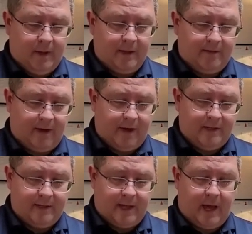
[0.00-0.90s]
The
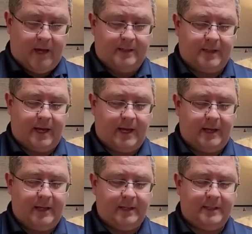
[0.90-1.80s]
device has
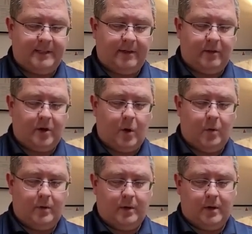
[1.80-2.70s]
a
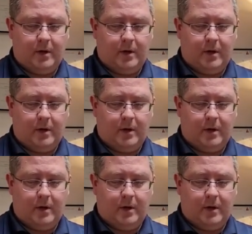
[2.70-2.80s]
silicone